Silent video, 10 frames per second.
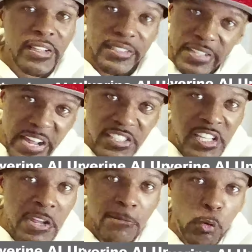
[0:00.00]

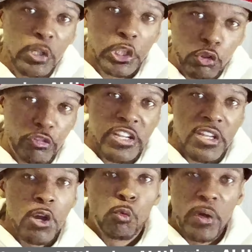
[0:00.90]

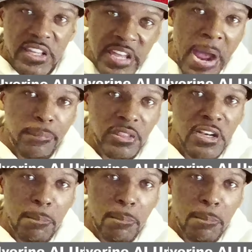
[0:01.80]
1943 with Captain